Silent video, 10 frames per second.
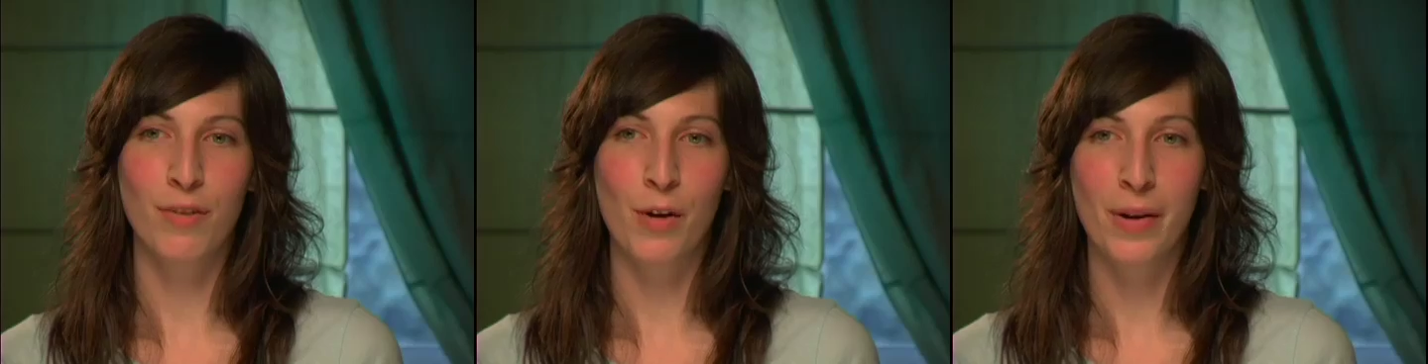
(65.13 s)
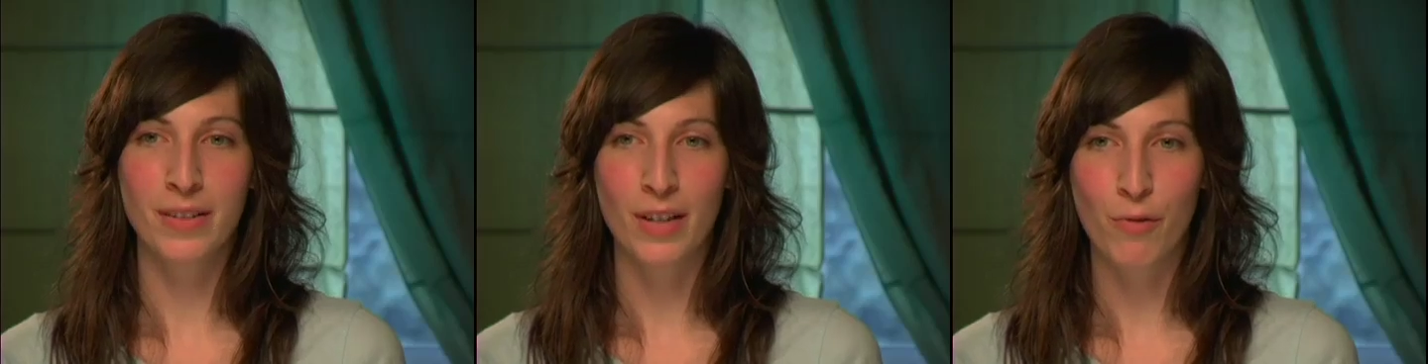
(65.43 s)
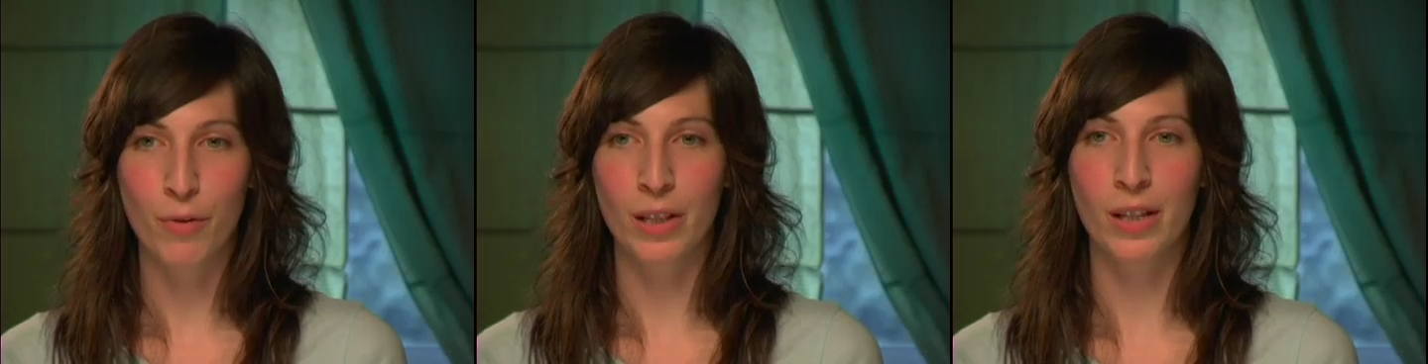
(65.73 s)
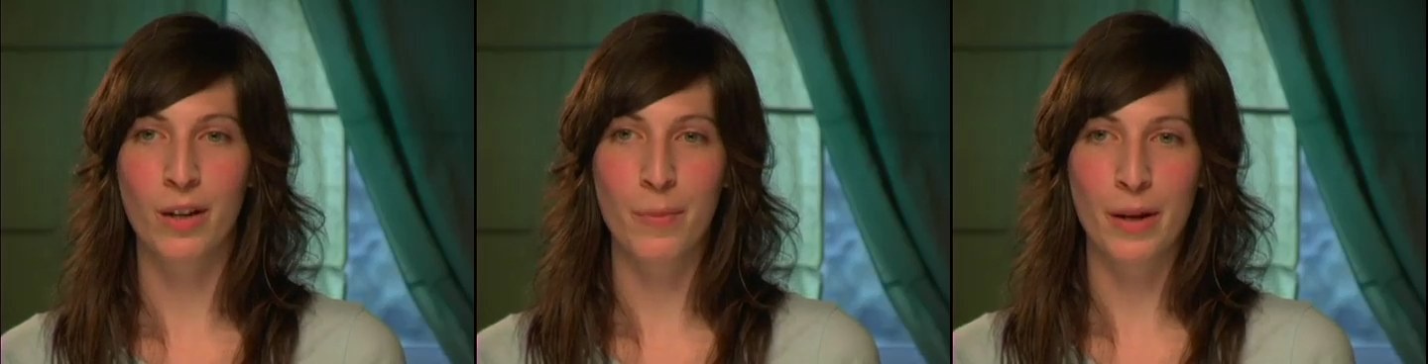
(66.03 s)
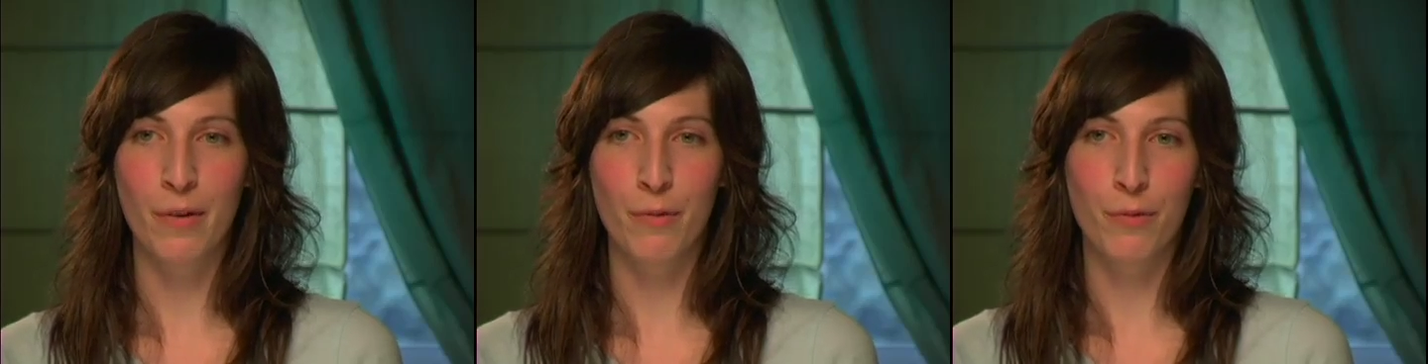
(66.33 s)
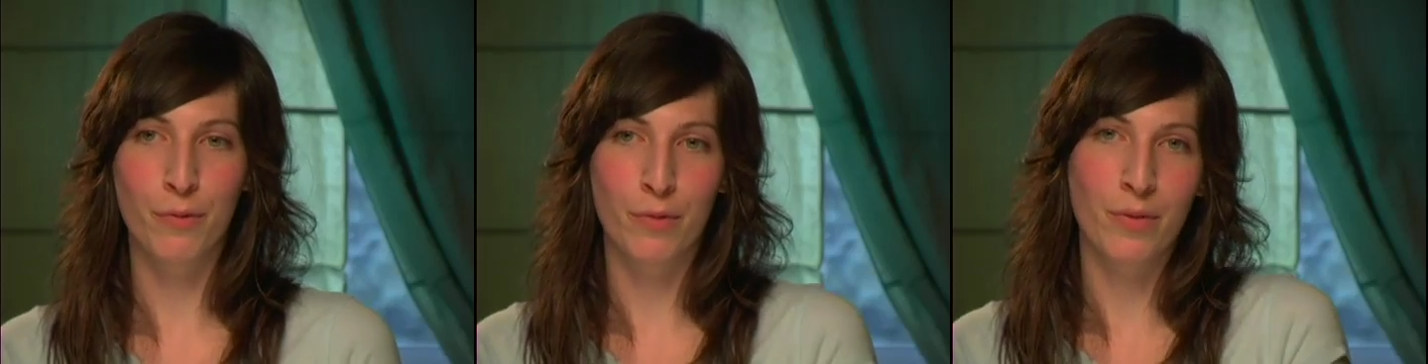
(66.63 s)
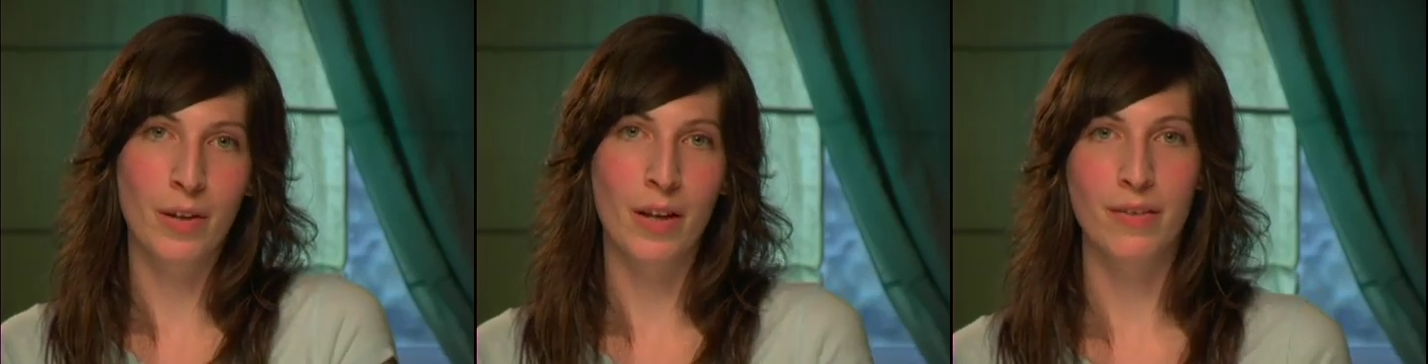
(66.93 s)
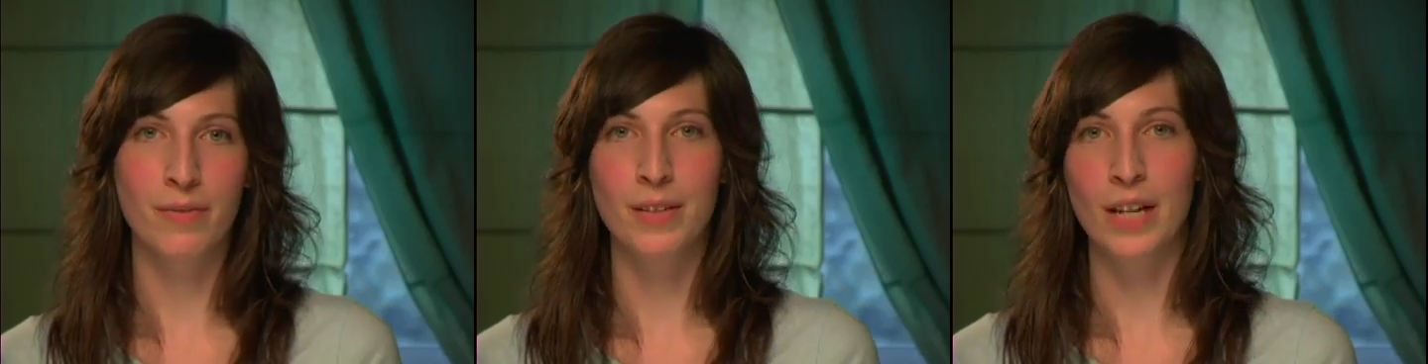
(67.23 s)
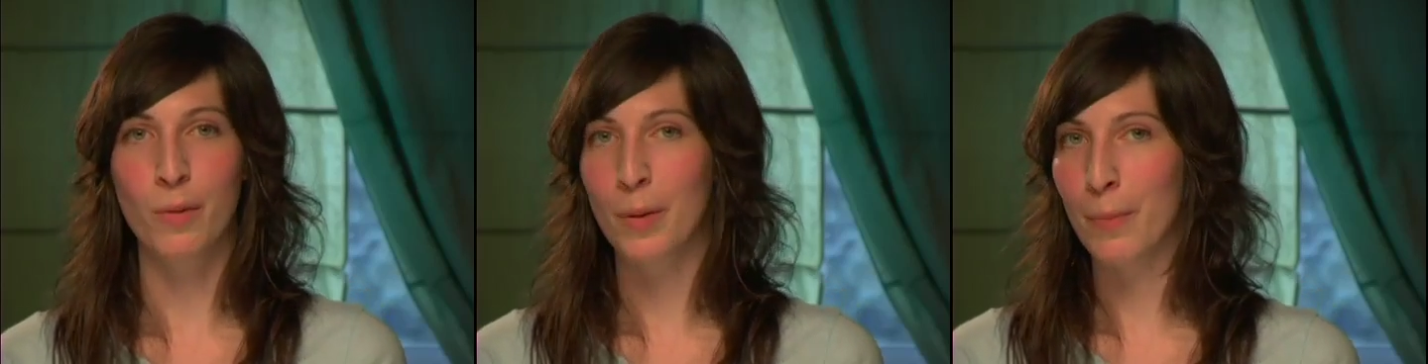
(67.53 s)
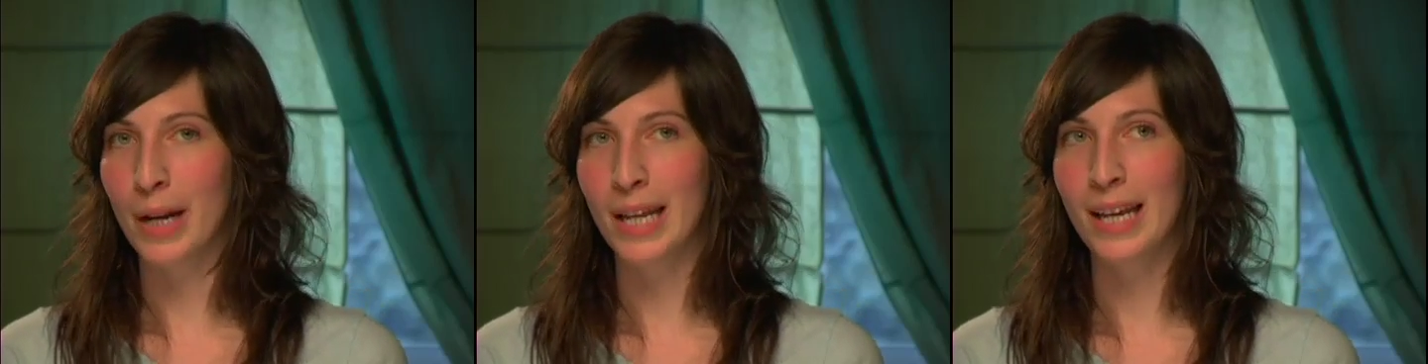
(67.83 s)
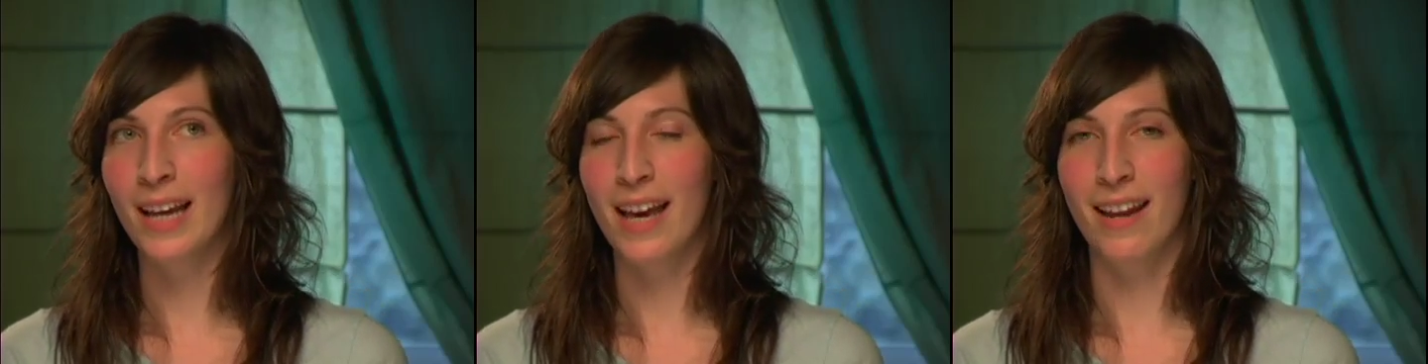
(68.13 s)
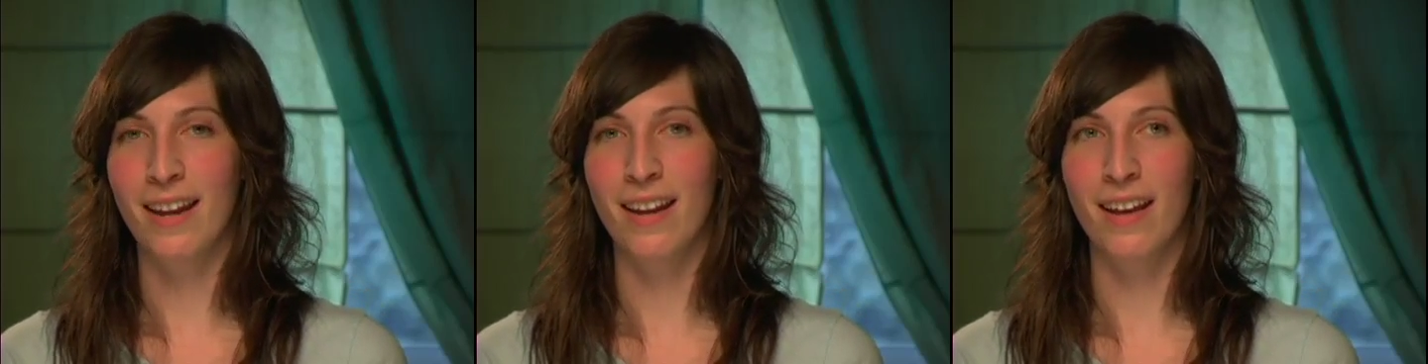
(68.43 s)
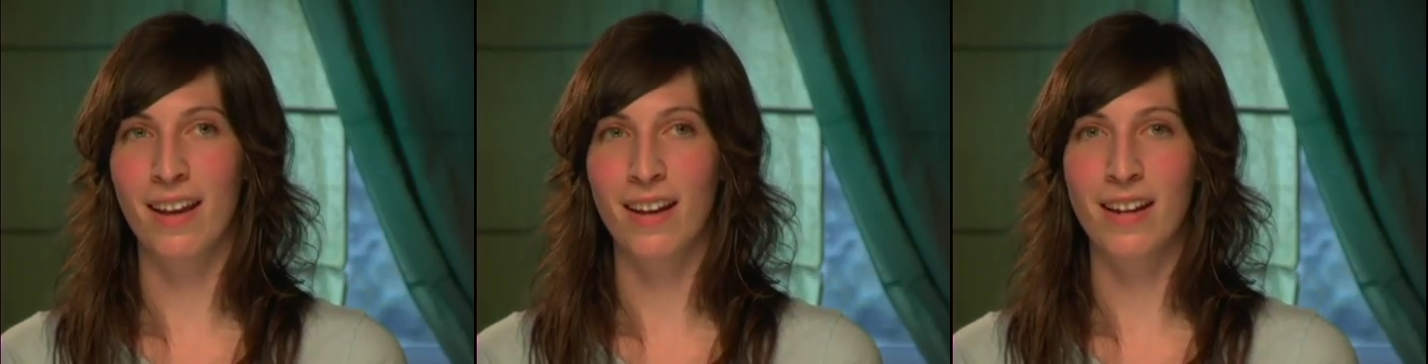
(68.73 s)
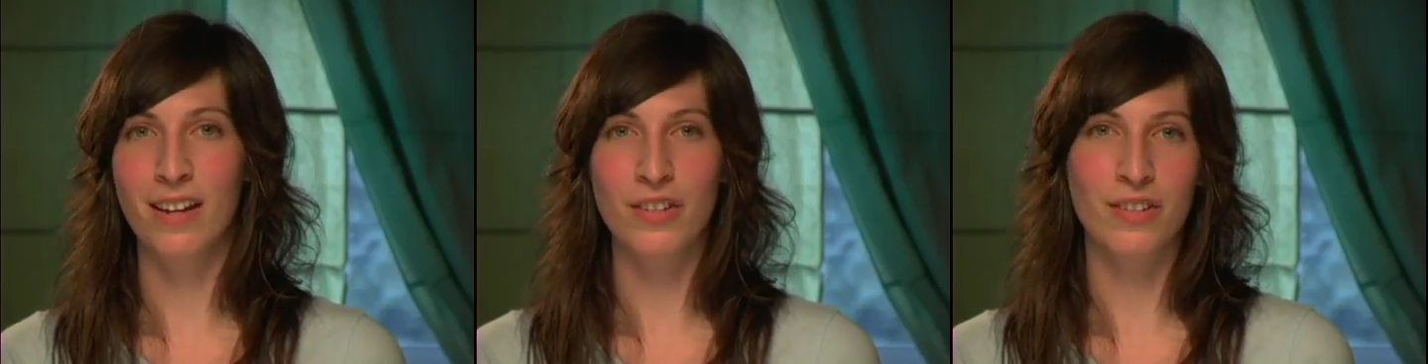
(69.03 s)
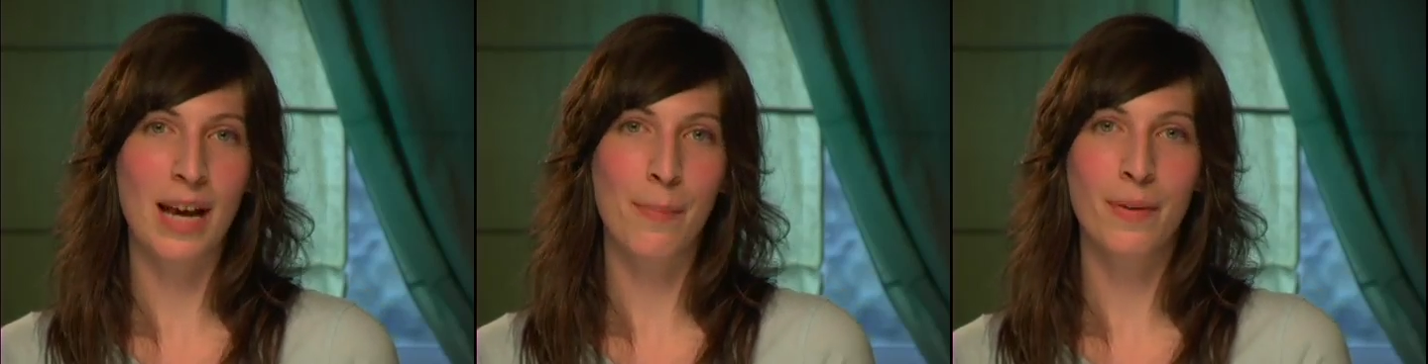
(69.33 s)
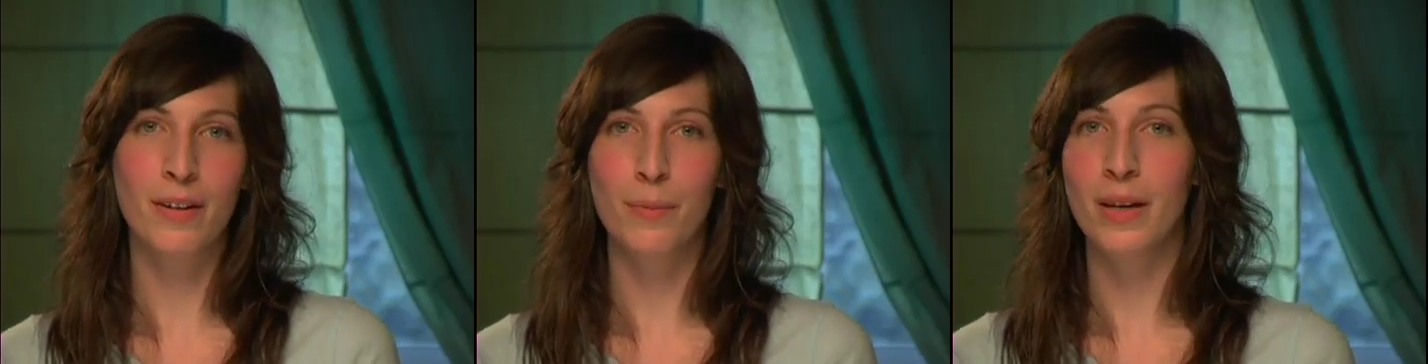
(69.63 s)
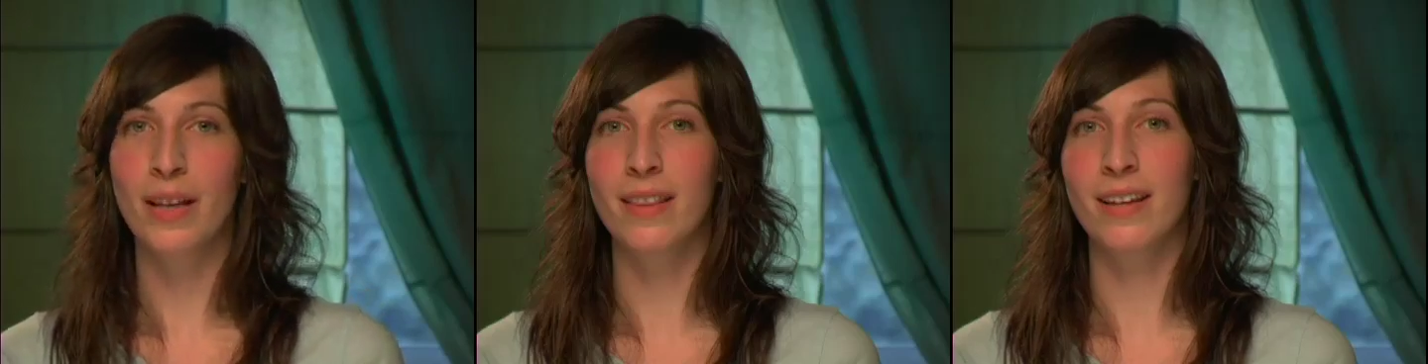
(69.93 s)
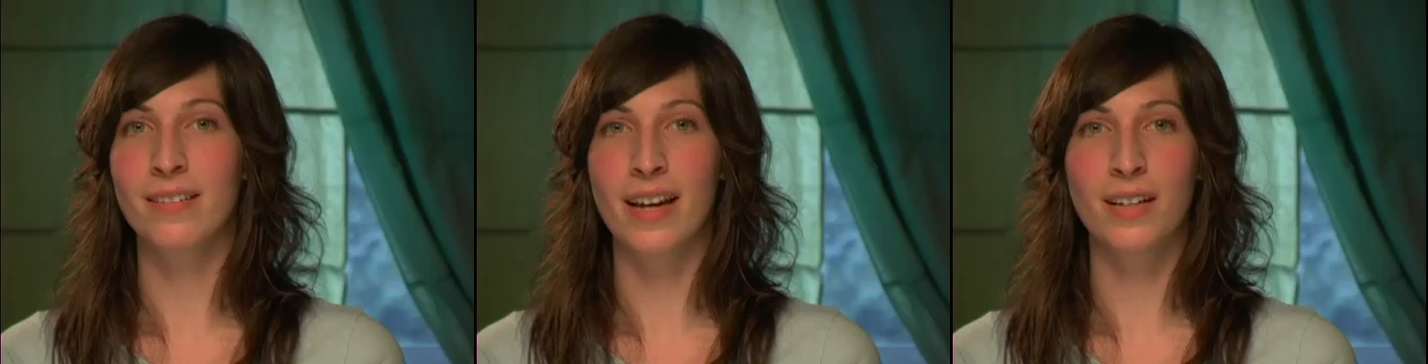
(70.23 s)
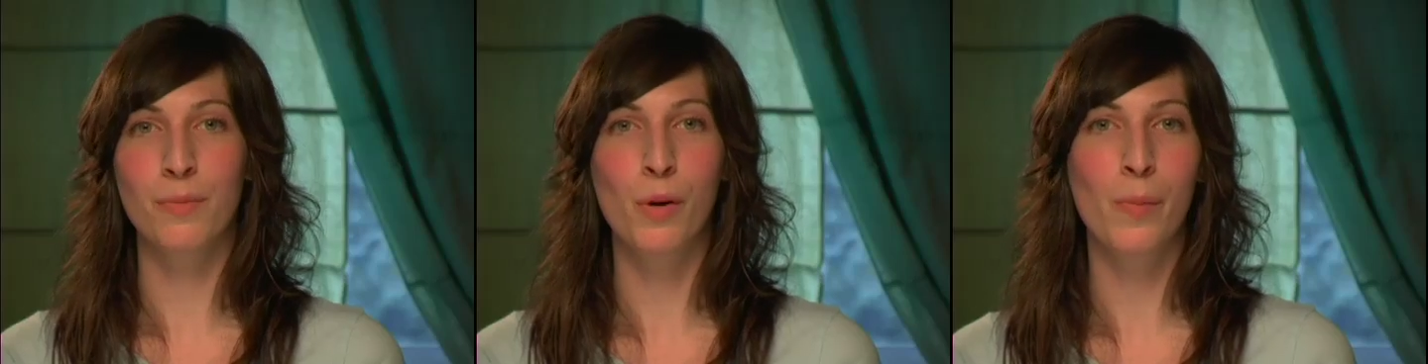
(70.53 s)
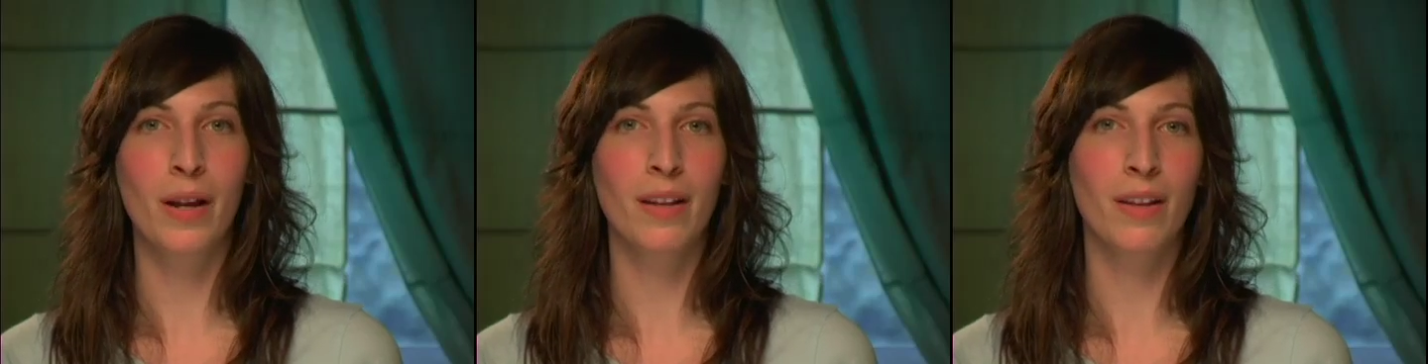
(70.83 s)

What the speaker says: found myself with a little bit of settlement money, and it just happened to be at the exact moment,